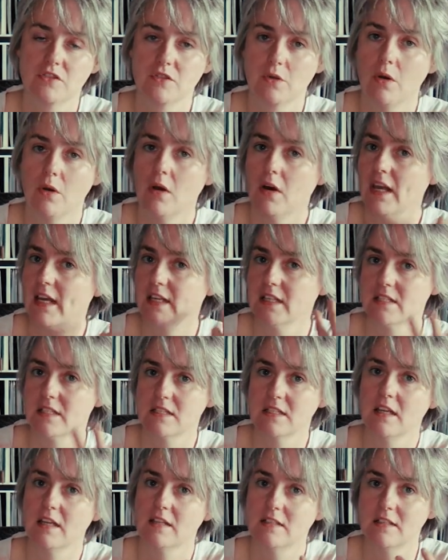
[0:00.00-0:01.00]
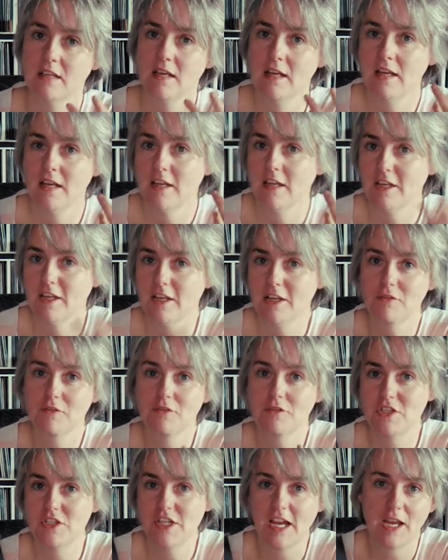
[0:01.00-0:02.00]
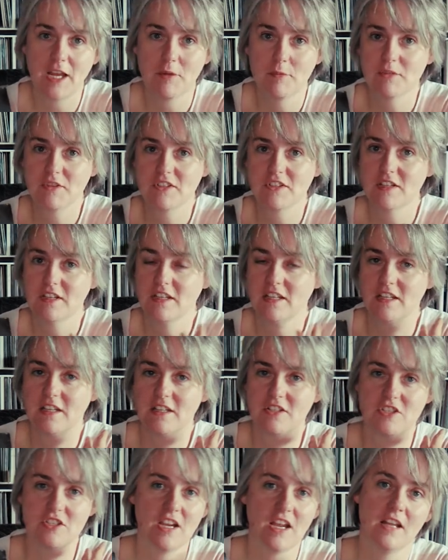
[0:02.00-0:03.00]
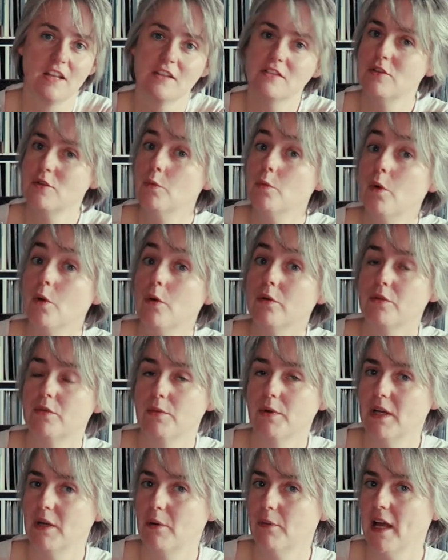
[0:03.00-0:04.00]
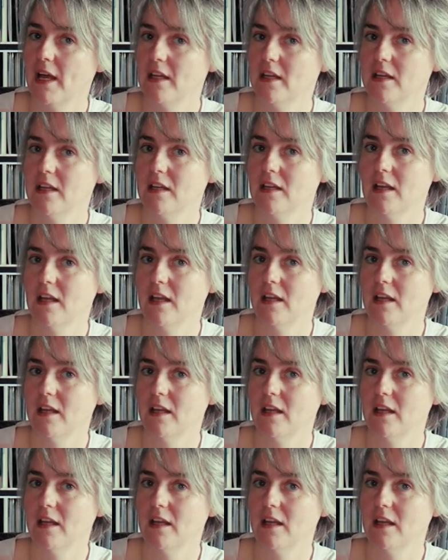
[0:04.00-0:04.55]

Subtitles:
So all I can say is give James a chance, you won't regret it.